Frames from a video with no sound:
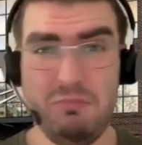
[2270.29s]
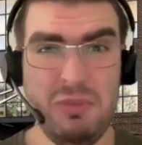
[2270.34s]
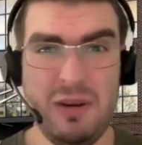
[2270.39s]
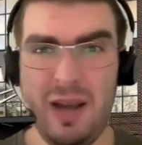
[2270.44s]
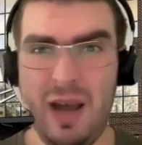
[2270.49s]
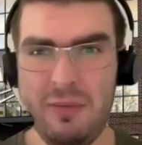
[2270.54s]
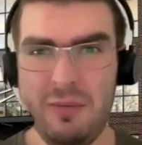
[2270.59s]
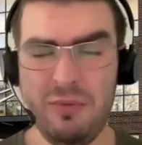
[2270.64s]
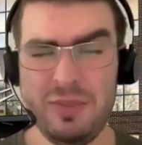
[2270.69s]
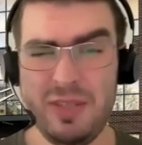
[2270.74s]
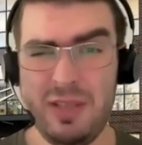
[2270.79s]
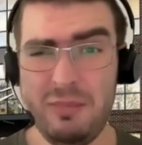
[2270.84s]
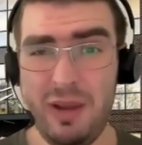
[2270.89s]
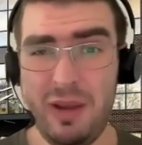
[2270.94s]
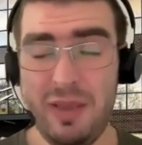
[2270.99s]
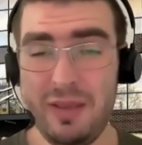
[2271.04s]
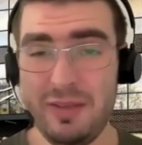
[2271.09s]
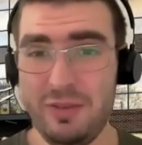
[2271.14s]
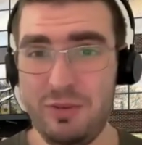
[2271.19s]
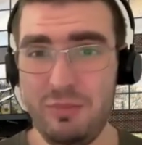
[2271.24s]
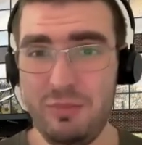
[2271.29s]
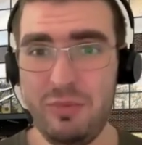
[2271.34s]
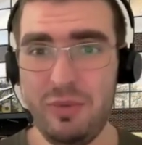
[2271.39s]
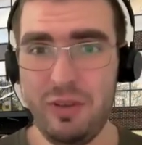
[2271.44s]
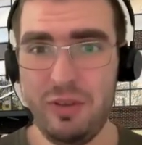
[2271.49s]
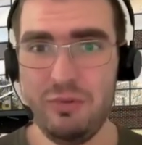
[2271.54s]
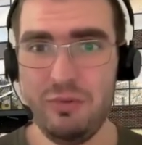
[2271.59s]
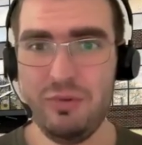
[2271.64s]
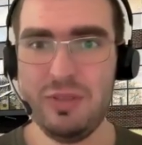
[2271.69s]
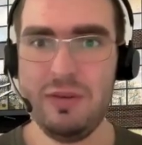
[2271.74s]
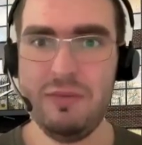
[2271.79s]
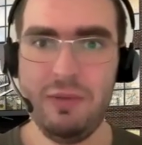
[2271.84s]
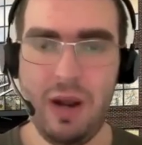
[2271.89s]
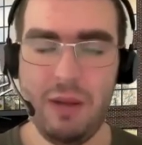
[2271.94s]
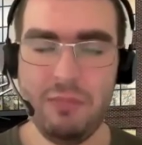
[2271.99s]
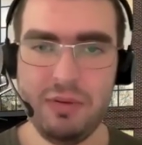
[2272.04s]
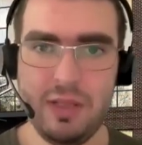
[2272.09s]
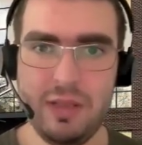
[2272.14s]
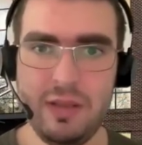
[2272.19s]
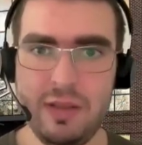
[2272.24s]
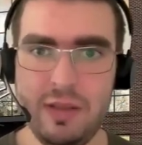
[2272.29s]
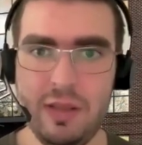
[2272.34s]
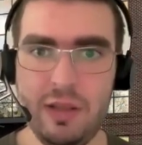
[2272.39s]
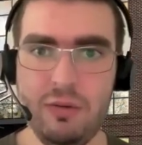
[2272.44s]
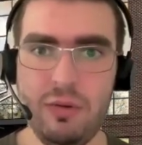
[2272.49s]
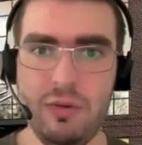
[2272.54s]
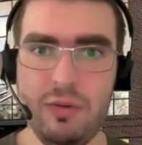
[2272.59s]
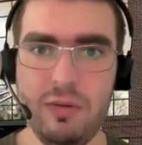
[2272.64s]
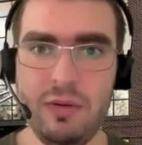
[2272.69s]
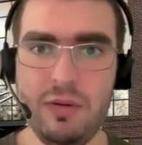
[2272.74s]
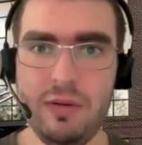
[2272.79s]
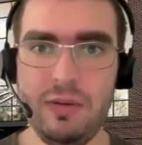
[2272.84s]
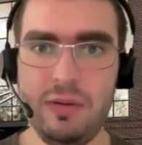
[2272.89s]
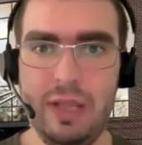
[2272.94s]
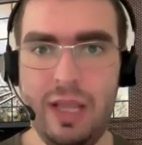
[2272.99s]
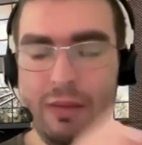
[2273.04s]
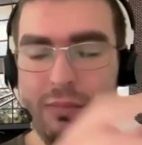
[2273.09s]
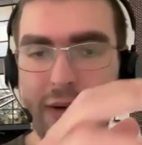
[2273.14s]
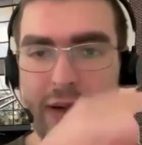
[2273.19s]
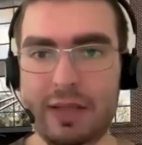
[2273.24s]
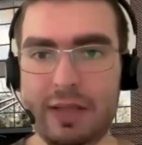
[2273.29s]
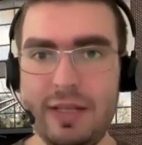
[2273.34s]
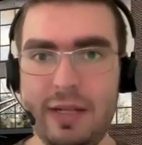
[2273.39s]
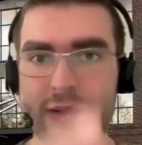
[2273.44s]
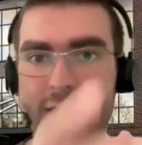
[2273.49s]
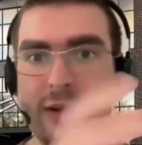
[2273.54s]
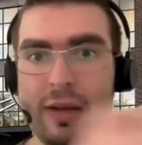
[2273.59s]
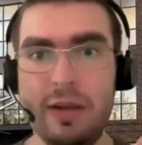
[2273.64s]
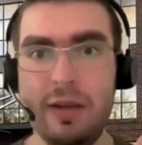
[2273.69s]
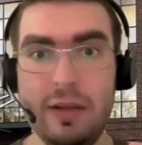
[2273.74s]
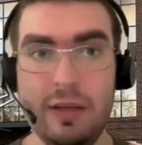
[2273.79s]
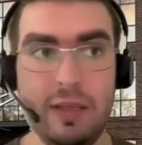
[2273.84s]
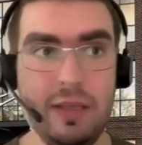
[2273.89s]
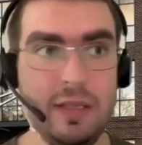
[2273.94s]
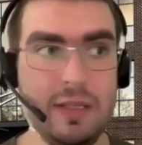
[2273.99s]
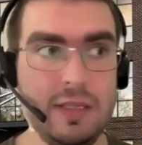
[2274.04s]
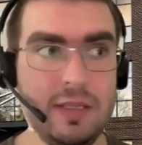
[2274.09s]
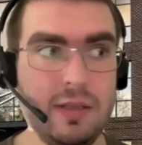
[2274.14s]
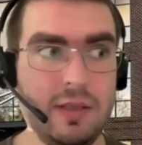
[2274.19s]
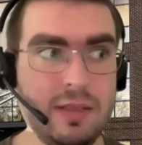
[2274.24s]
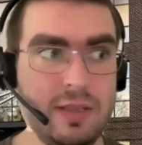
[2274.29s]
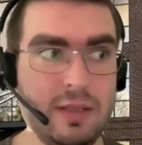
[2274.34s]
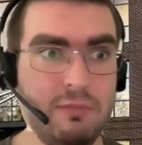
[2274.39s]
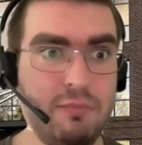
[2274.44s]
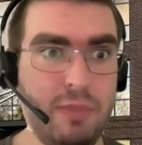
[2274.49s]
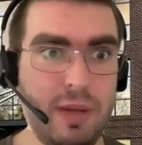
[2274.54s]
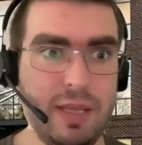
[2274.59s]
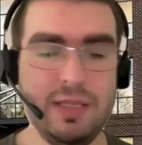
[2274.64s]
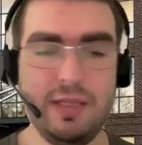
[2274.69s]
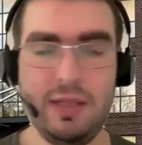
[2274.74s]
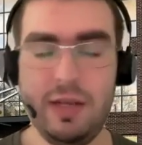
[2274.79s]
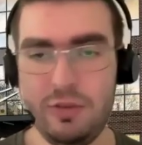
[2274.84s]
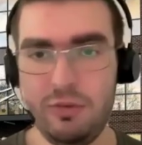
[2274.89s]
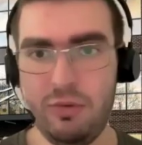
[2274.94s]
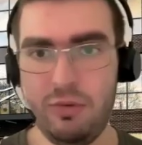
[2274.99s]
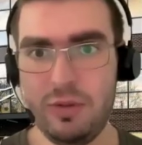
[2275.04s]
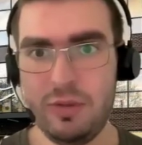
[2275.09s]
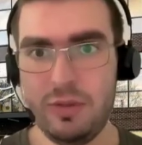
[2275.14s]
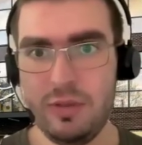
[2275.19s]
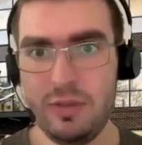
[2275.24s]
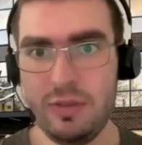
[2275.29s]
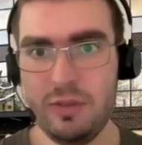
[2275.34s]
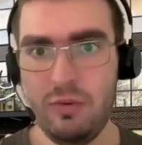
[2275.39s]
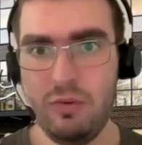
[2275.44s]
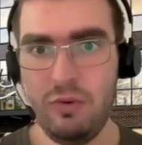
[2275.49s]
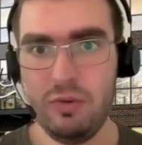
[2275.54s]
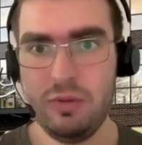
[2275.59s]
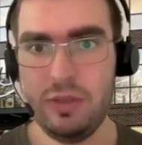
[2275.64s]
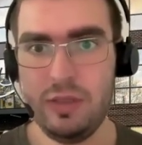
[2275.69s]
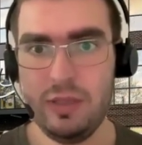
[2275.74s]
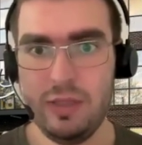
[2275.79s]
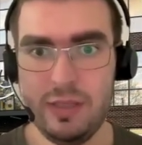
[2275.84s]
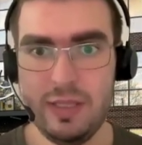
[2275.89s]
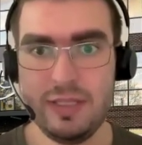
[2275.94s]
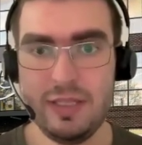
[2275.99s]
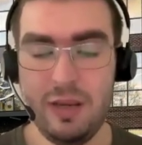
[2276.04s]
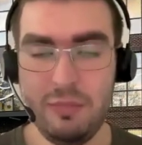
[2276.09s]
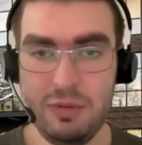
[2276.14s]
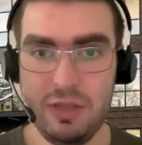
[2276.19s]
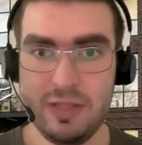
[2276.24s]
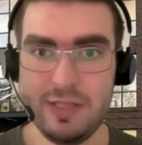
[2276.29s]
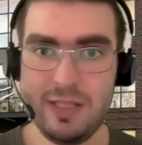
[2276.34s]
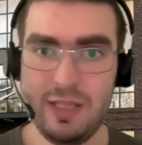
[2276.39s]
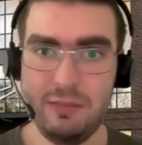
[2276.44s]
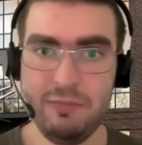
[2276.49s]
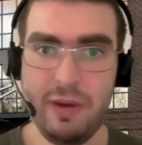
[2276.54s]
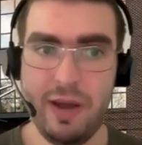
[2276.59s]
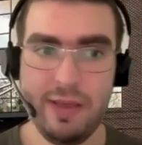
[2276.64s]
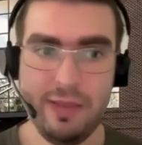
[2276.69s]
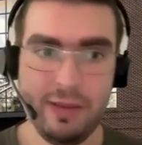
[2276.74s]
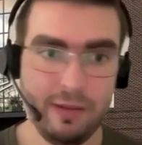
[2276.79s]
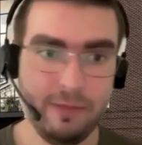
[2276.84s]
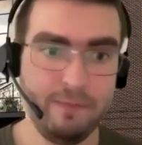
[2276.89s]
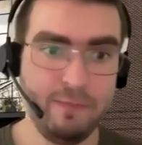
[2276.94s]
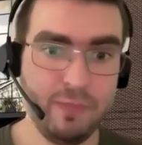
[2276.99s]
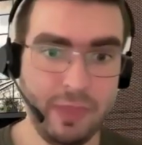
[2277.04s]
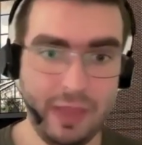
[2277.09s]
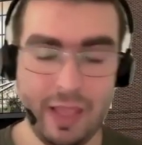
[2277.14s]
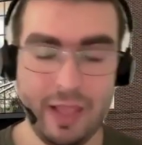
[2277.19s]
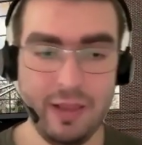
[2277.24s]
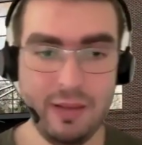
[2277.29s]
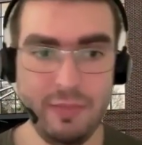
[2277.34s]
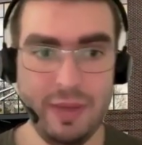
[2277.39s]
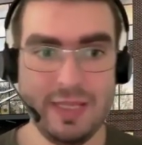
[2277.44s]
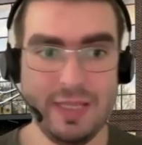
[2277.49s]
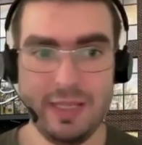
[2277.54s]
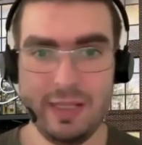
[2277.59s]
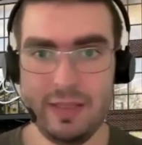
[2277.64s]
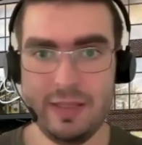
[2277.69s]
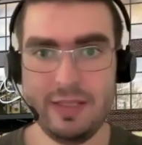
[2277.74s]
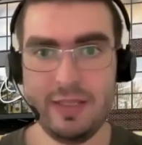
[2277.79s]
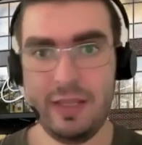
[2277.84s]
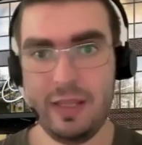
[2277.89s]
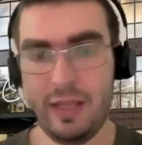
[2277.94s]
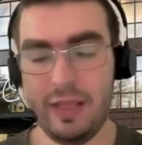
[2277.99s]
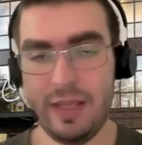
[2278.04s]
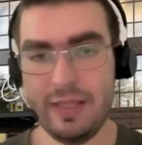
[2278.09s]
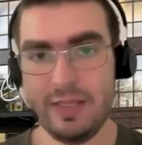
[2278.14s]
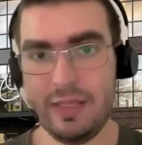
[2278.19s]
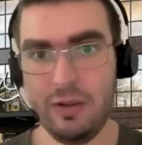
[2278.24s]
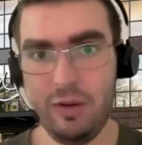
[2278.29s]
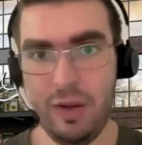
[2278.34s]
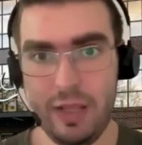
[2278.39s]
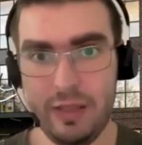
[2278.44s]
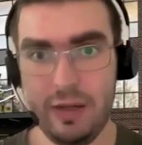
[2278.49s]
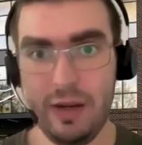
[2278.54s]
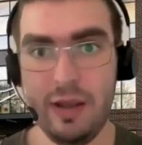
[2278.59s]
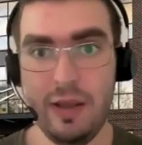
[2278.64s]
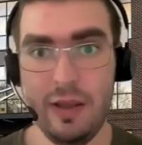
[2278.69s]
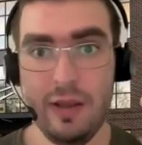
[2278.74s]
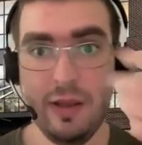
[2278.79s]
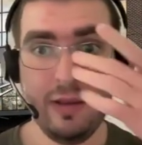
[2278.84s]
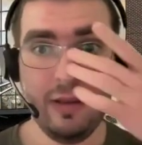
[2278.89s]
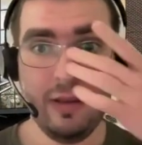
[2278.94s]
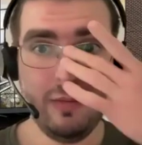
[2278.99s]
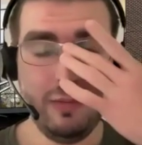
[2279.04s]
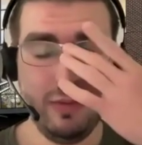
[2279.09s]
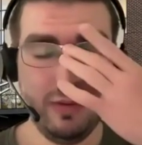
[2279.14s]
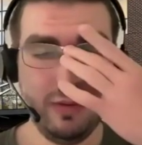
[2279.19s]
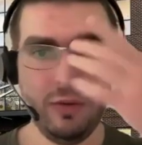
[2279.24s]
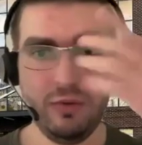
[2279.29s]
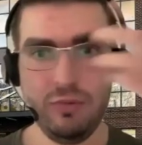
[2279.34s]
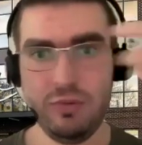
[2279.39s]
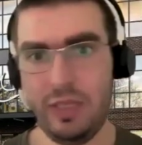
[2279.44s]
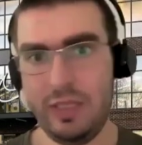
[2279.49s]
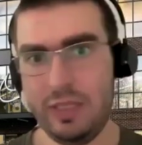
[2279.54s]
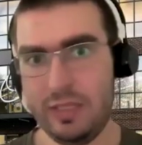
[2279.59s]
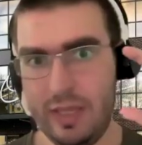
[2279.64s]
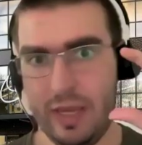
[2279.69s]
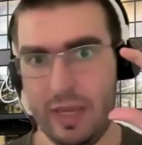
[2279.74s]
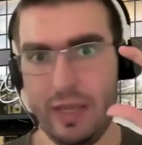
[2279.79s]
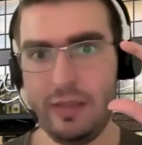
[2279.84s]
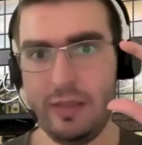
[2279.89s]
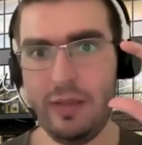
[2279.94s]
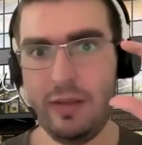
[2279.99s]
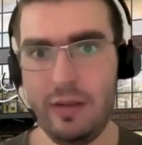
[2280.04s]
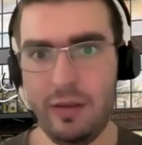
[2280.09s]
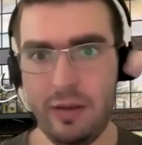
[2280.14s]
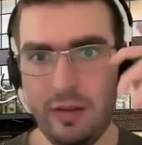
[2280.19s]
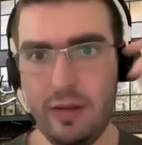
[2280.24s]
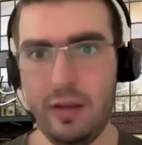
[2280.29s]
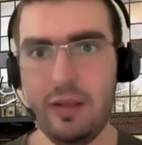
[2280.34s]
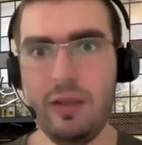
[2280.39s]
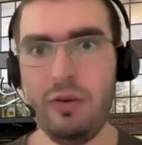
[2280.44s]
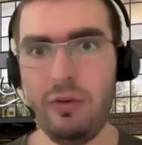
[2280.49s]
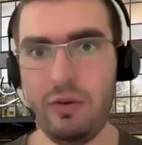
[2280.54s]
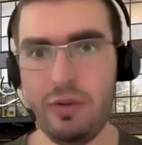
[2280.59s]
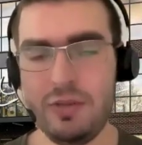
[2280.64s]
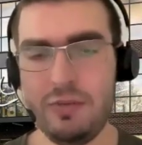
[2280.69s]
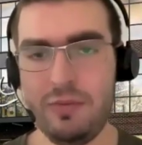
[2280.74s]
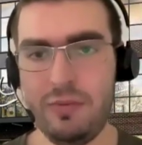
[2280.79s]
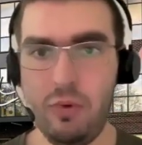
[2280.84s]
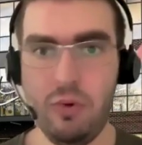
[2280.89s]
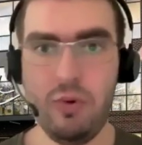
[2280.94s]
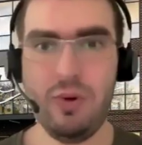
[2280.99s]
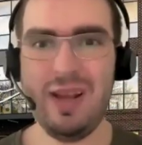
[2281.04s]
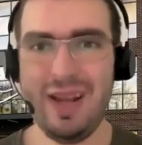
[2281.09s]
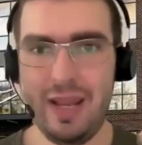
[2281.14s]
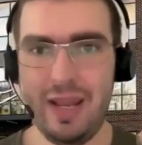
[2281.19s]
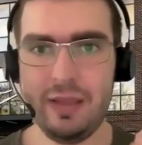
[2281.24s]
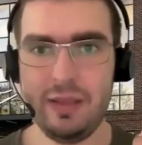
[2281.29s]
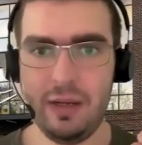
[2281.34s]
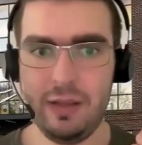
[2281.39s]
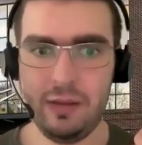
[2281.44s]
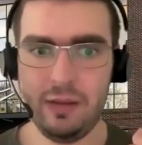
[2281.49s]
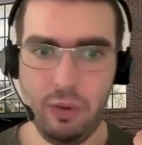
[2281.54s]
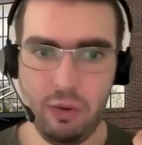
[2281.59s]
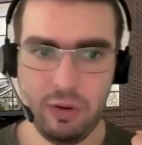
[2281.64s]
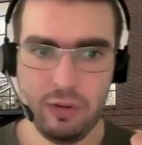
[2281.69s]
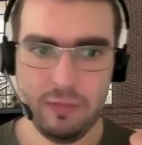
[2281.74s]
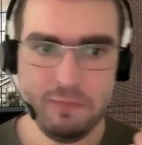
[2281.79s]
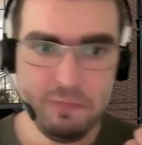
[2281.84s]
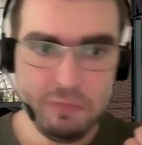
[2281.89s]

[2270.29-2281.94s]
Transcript: Half of them, I assume, use wrap the library that is the best resource on descriptors in Python. And basically, synchronized decorator will use inside recursive or reentrant lock.